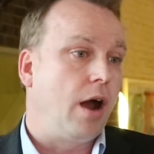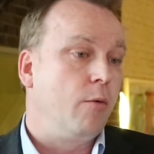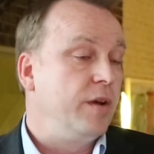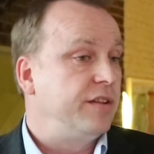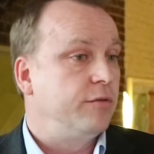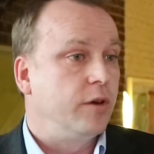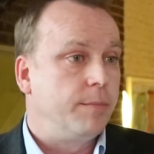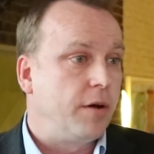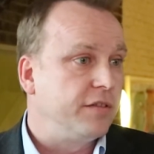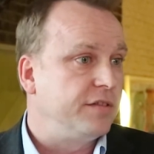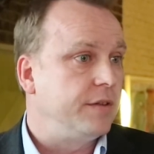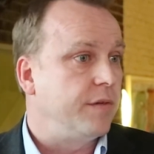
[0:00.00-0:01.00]
We saw the
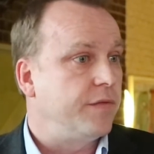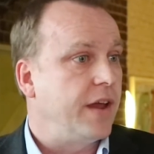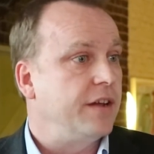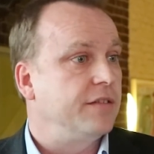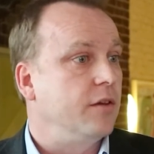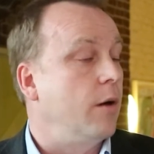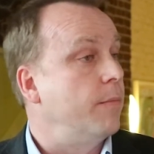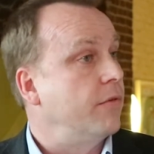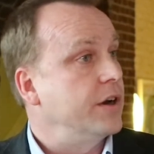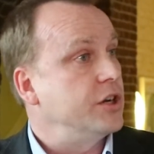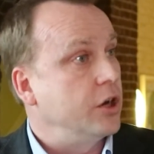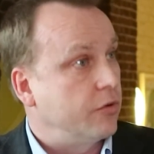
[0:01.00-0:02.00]
positive effects that
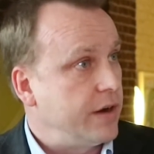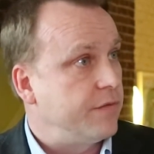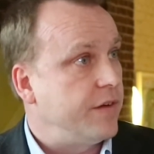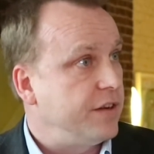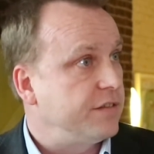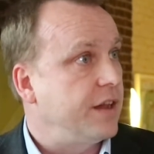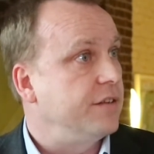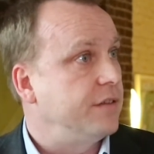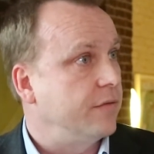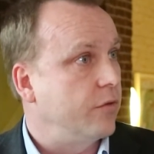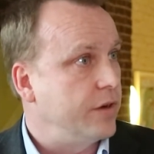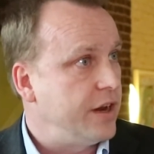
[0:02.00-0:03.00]
Operation Green Fence had
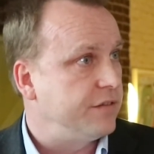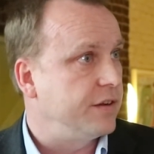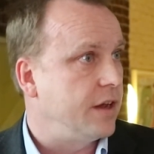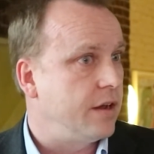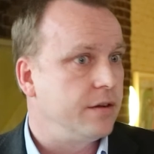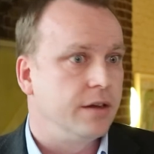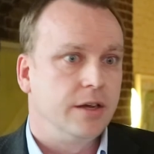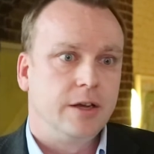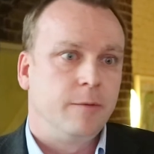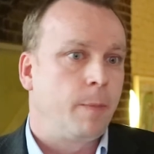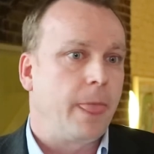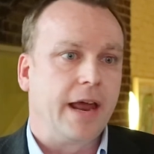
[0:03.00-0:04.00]
several years ago,
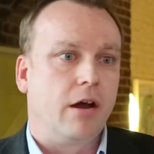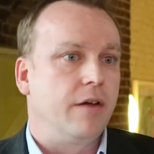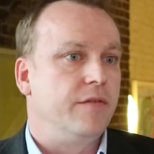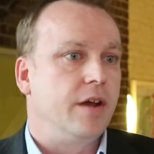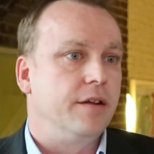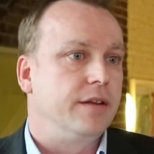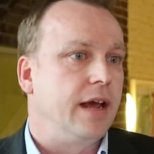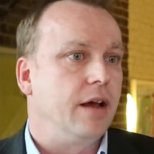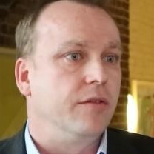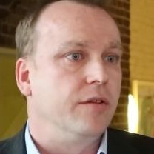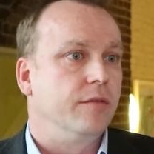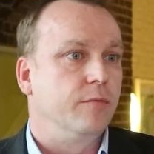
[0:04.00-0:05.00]
and I have no
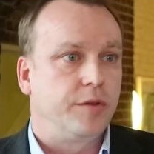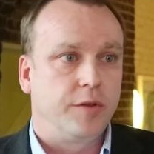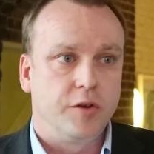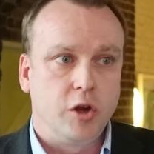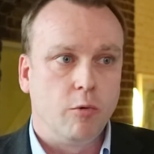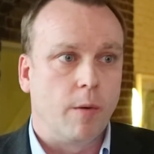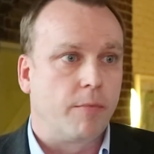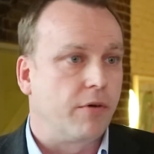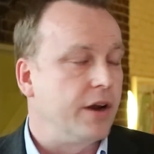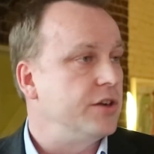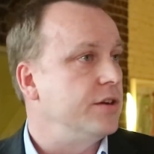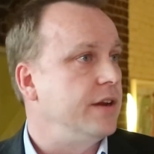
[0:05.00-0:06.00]
doubt that with the new
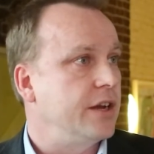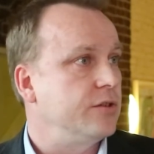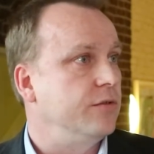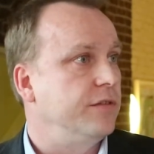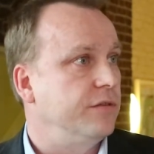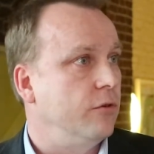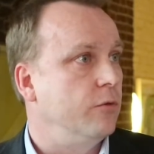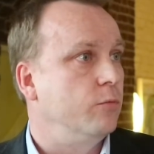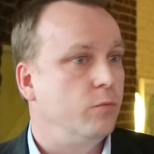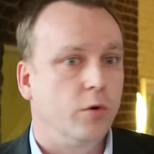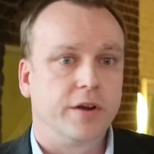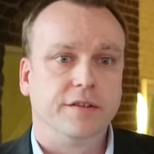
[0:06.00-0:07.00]
Operation National
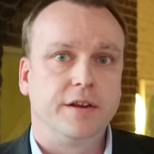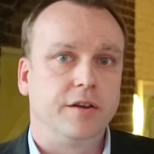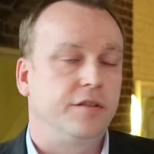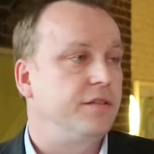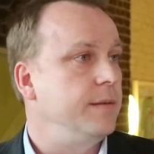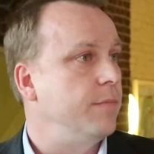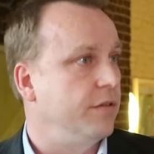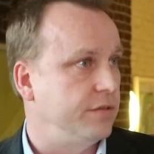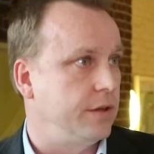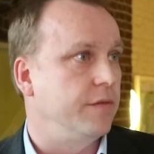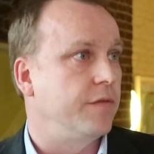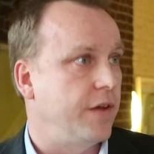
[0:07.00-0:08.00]
Sword, we'll continue to see
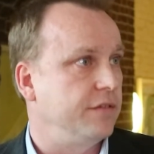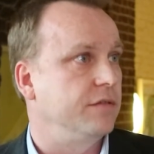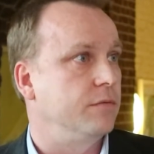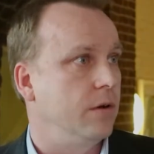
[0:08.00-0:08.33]
positive effects as